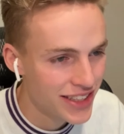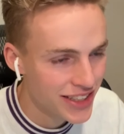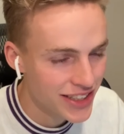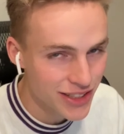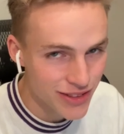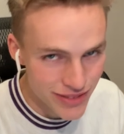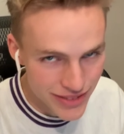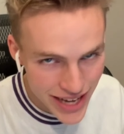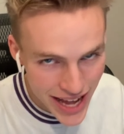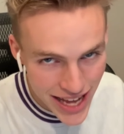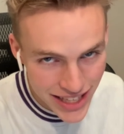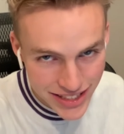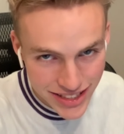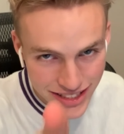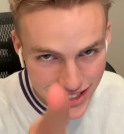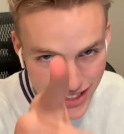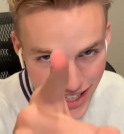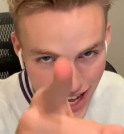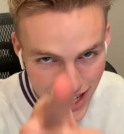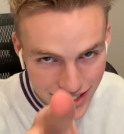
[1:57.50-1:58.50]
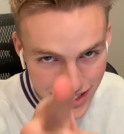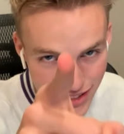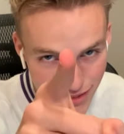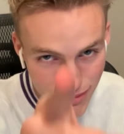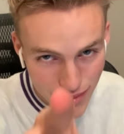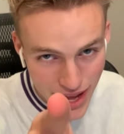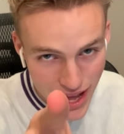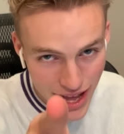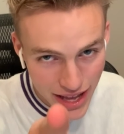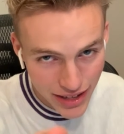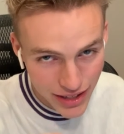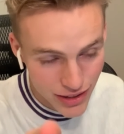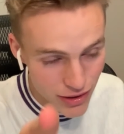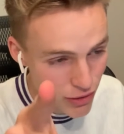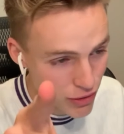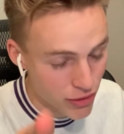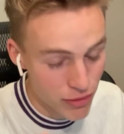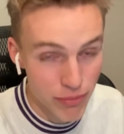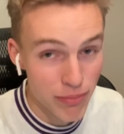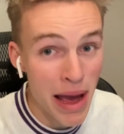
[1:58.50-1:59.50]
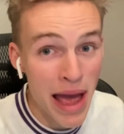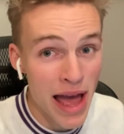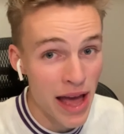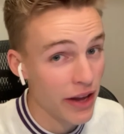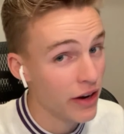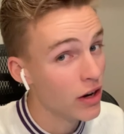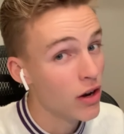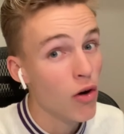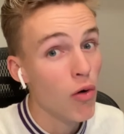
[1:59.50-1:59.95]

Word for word: You nasty, nasty man. Or man,